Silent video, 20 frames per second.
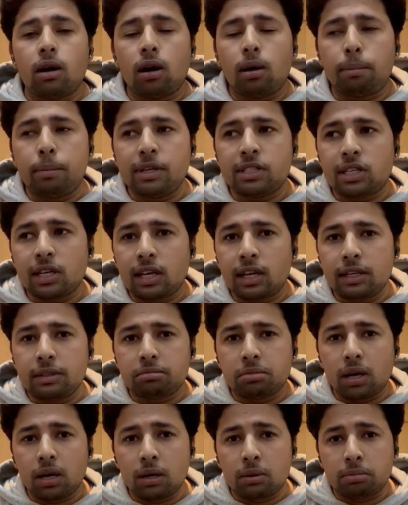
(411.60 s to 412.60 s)

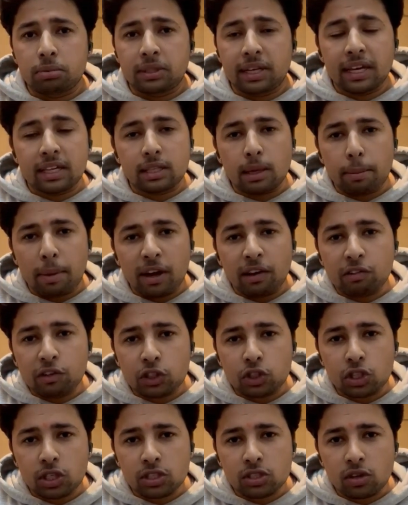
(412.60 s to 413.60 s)
basically take the
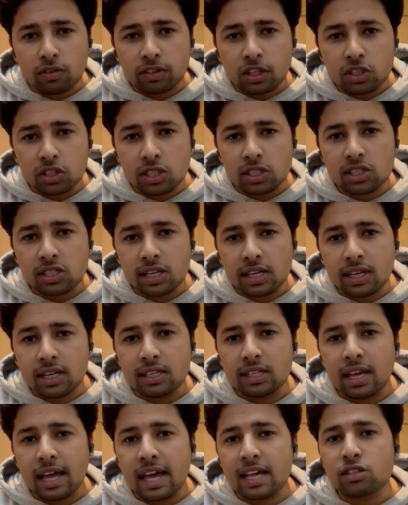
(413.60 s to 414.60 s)
beneficiaries of the GST,
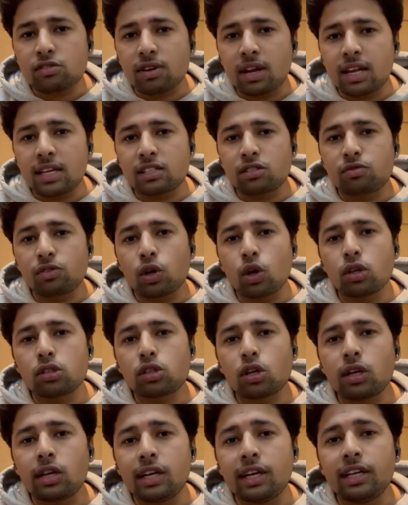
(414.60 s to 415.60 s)
and as well as we
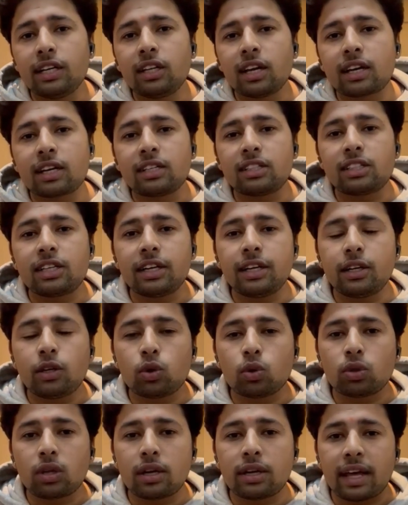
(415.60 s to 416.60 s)
also lead the country
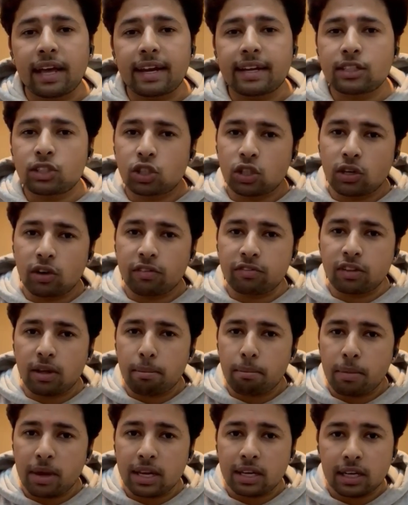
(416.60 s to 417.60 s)
into the direction of the
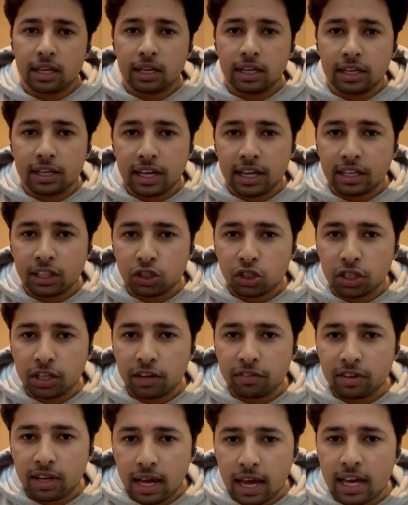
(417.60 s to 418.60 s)
Make in India
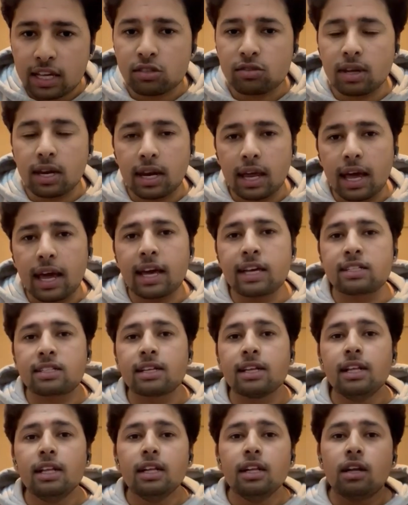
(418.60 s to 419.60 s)
initiative, as well
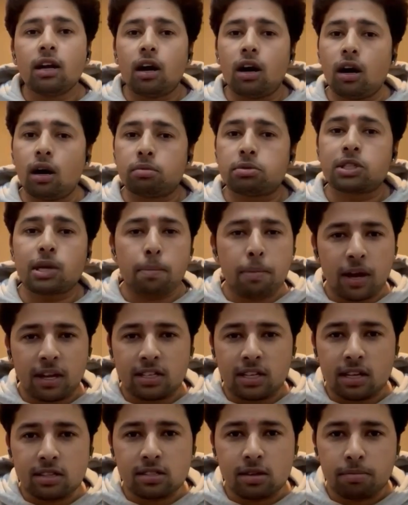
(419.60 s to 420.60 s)
as Sabka
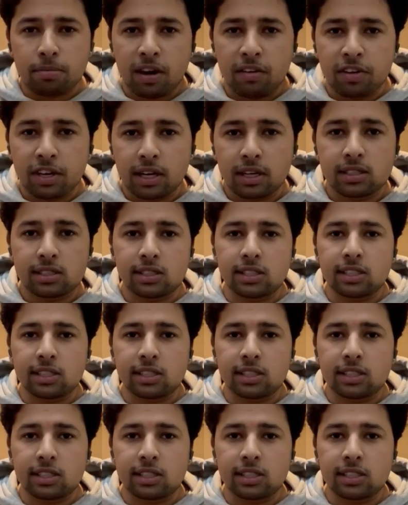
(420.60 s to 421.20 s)
Saath Sabka Vikas.